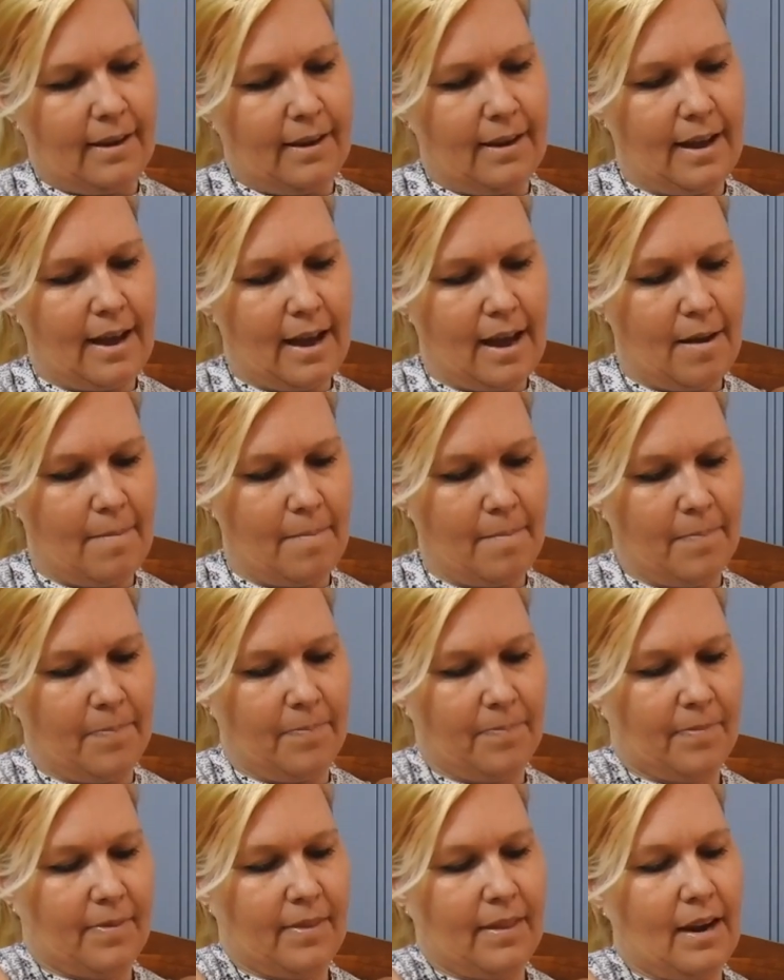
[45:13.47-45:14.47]

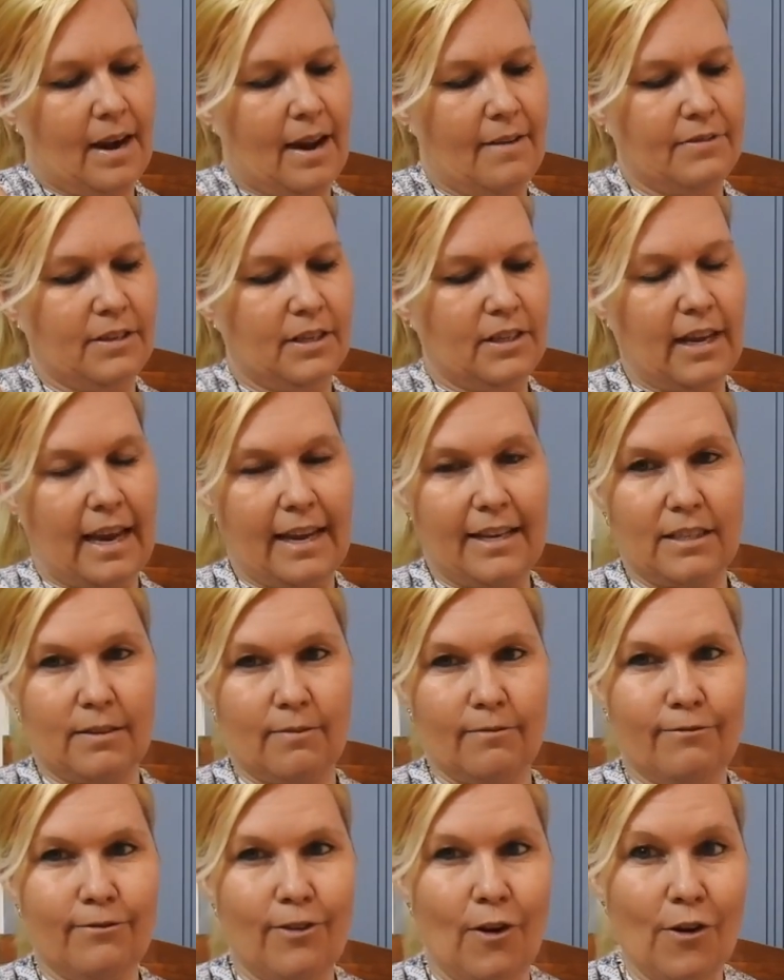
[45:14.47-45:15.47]
And I have to take
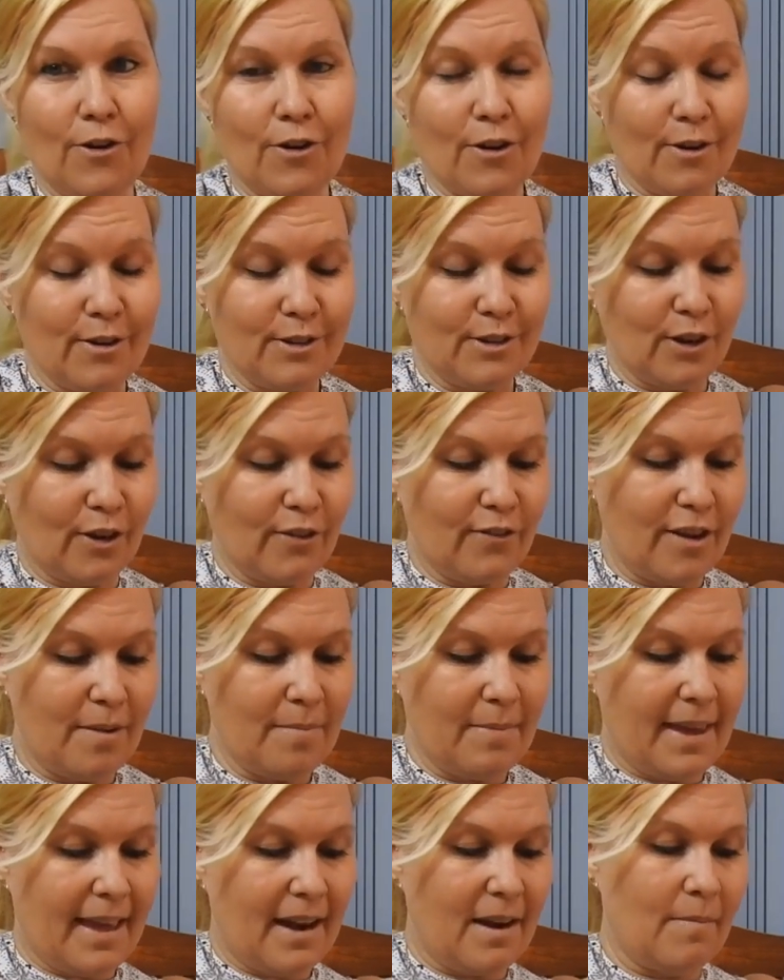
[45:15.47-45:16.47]
some photos of
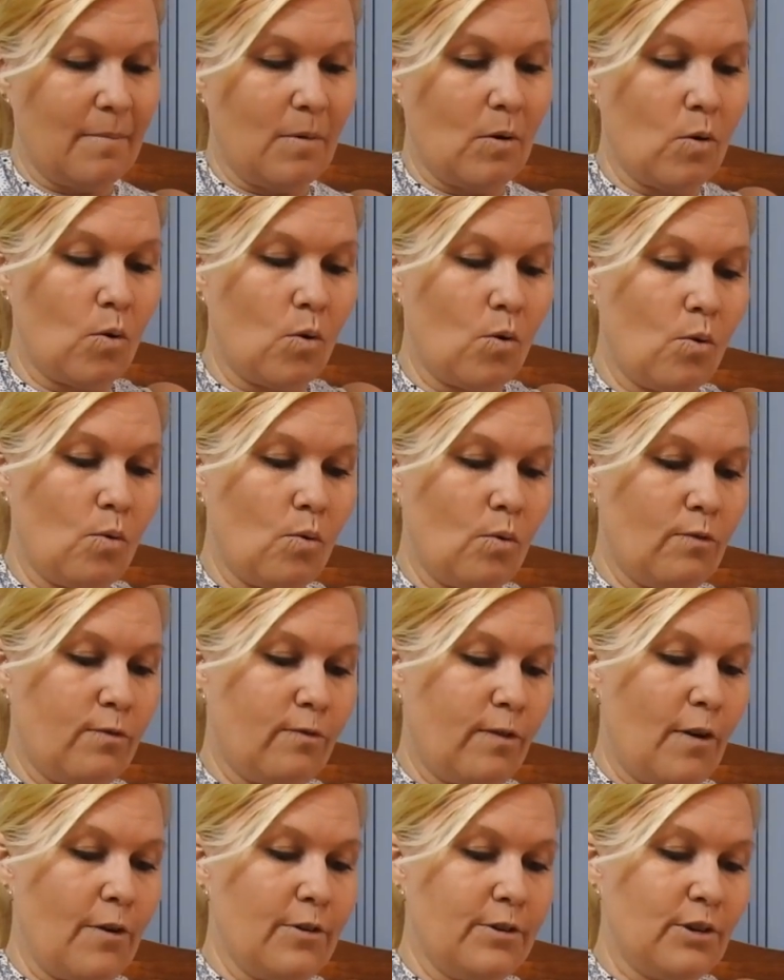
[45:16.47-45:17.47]
him, get him all
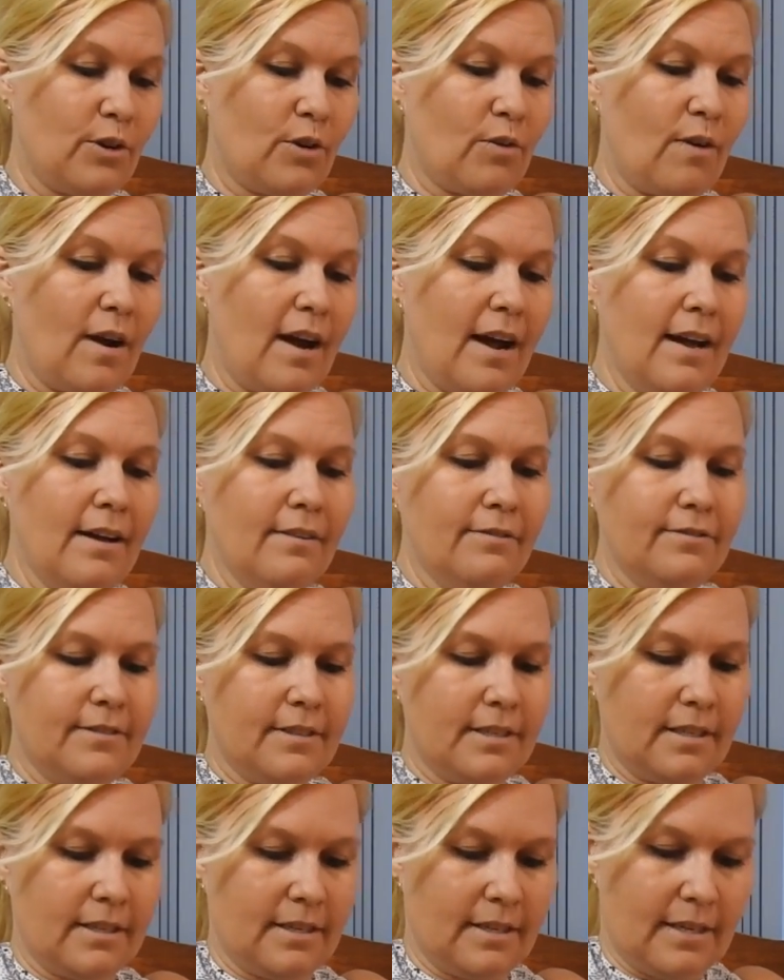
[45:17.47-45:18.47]
photographed